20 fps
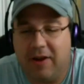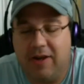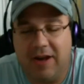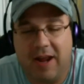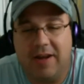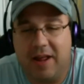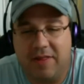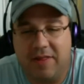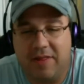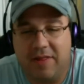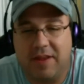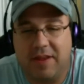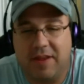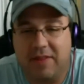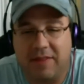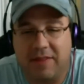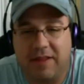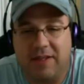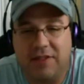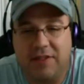I not think of
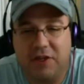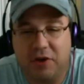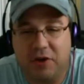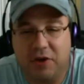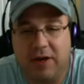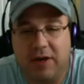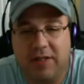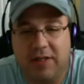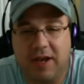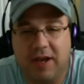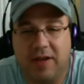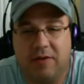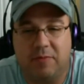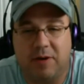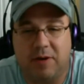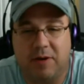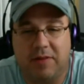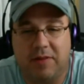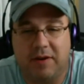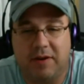that? That is a great title
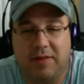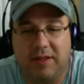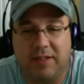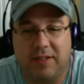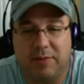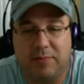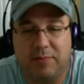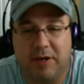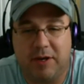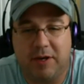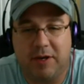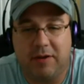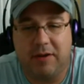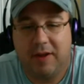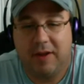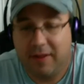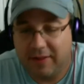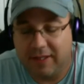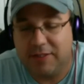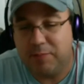right there. That's
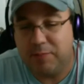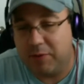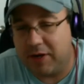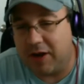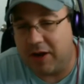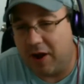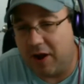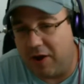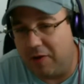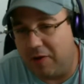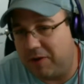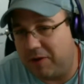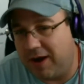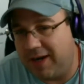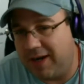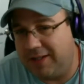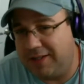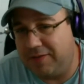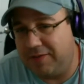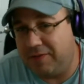pretty all
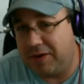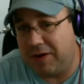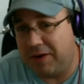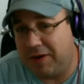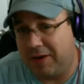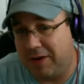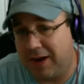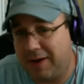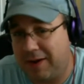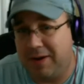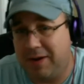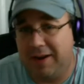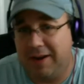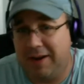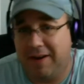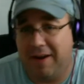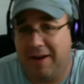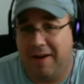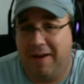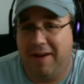right, if you know what I mean.